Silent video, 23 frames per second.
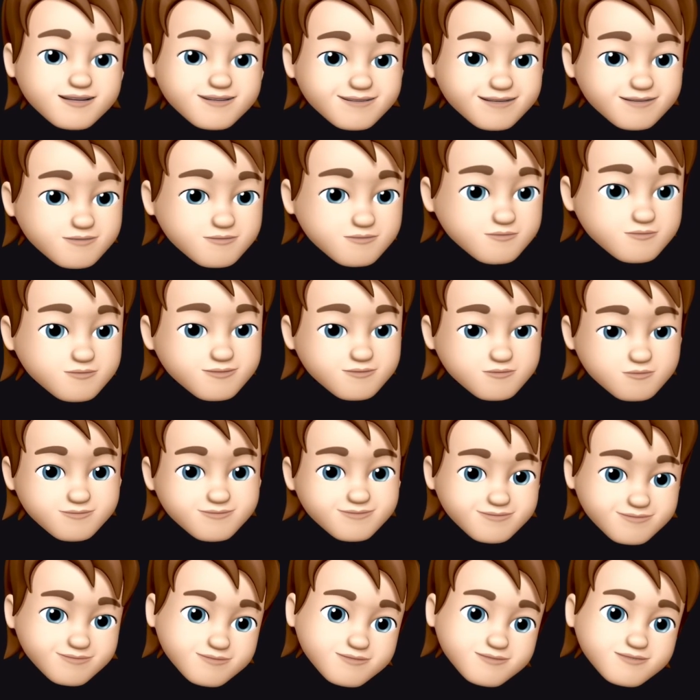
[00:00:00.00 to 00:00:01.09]
Now I want to
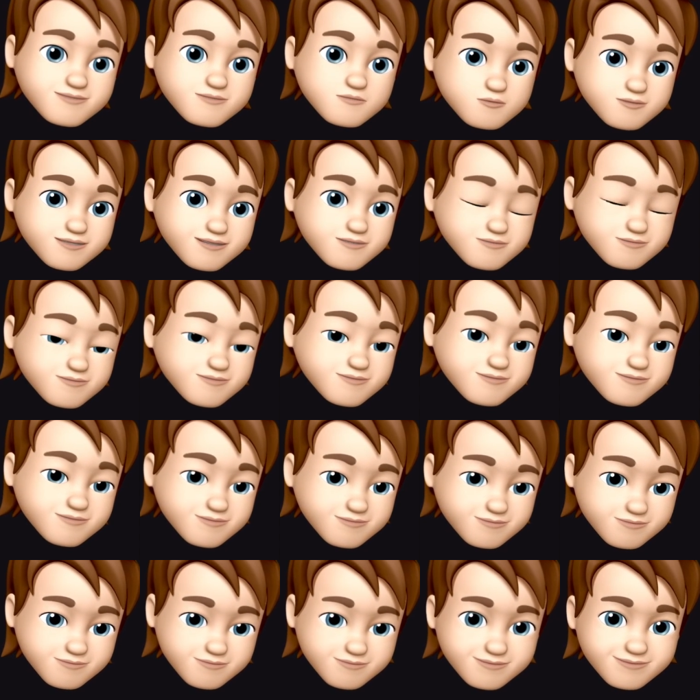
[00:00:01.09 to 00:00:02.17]
see what else
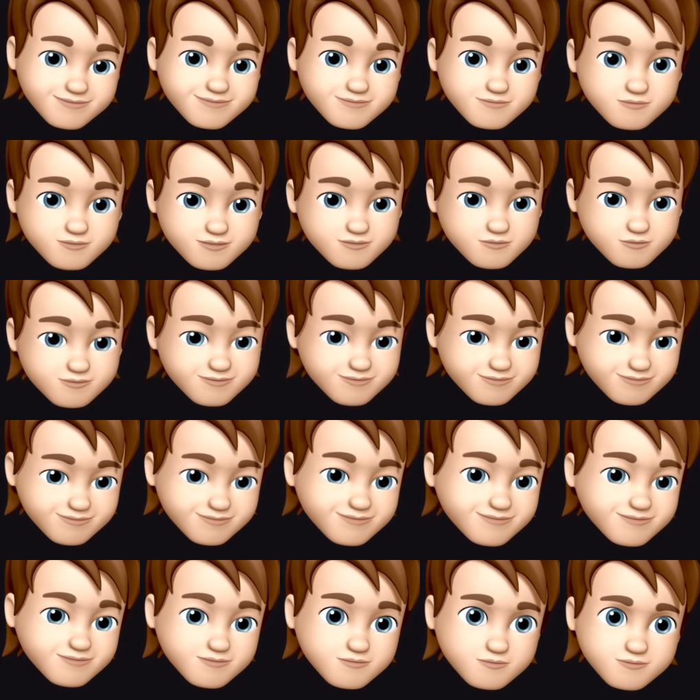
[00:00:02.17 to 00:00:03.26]
is in my Twitter
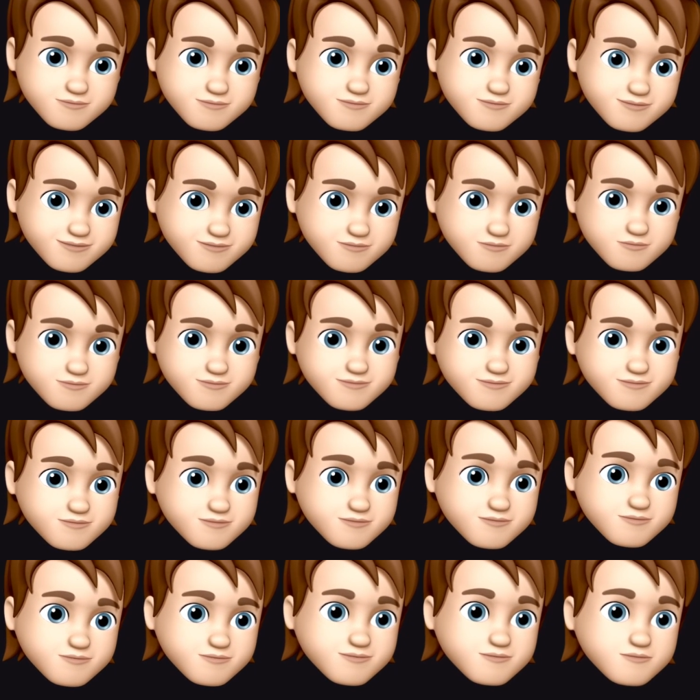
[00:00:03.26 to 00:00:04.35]
data I might find interesting,
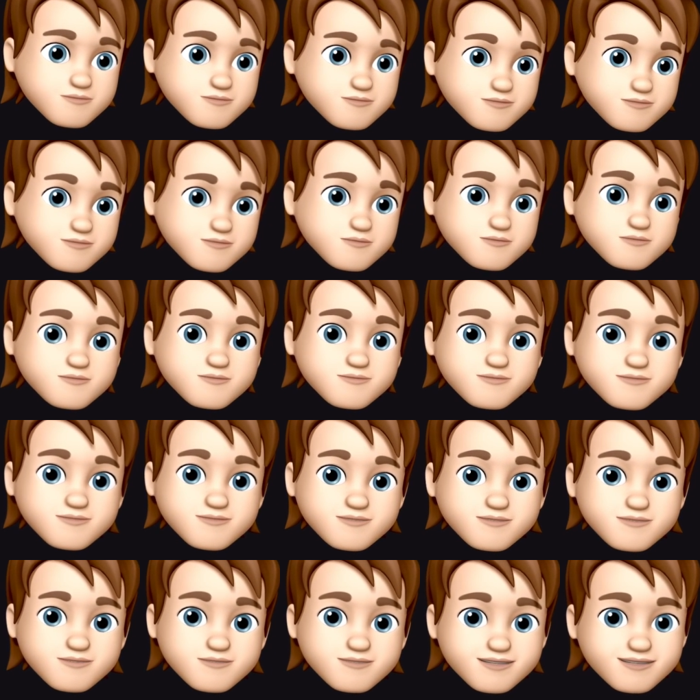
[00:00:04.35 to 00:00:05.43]
so I'm going to use
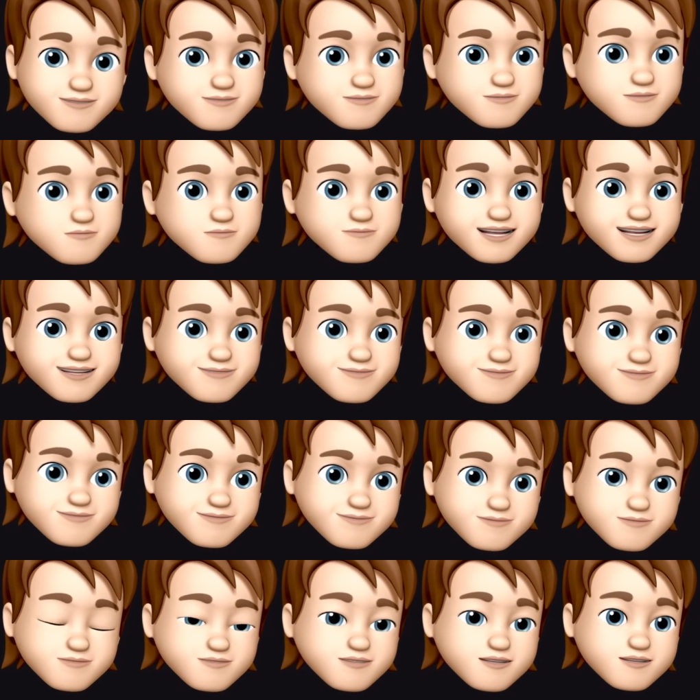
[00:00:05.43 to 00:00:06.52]
the
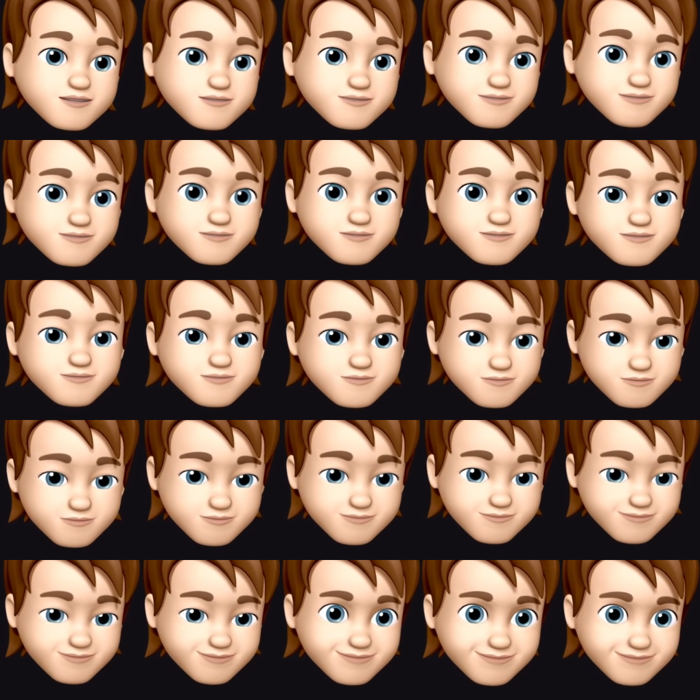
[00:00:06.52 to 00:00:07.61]
interactive chart title
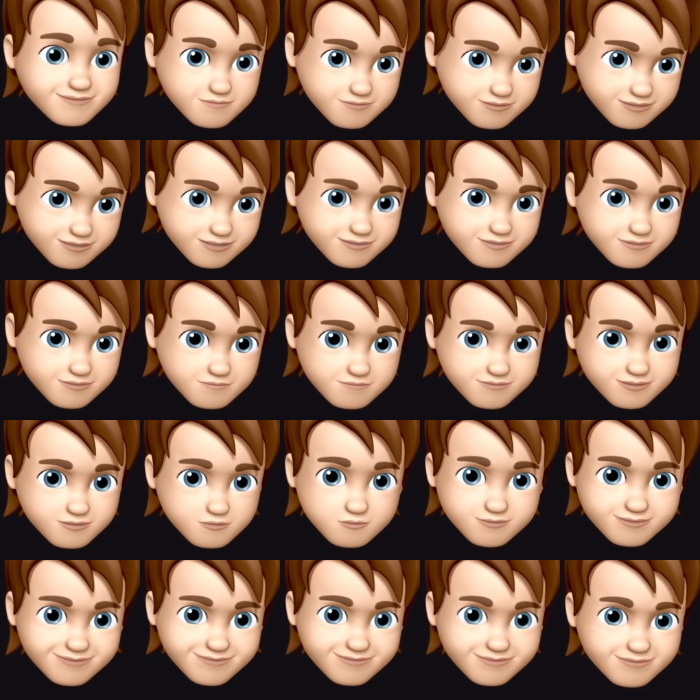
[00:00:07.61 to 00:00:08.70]
to navigate around
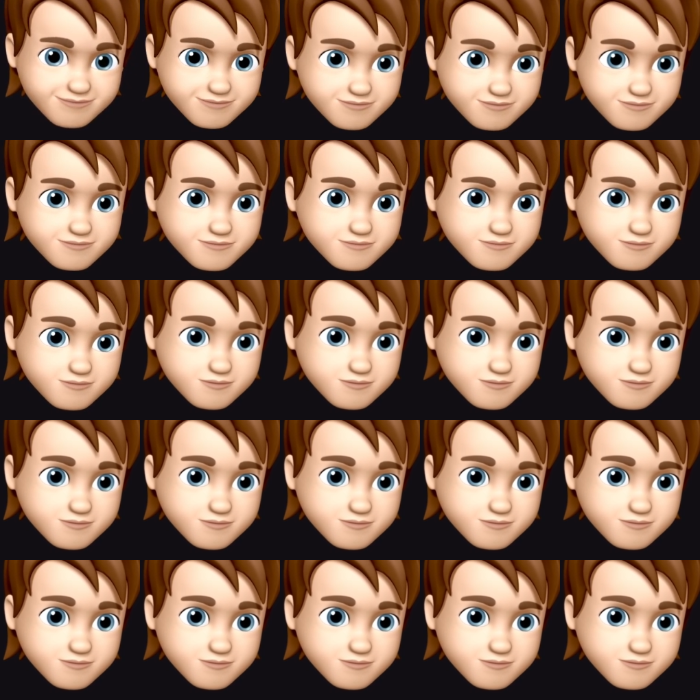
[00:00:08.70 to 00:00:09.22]
my data.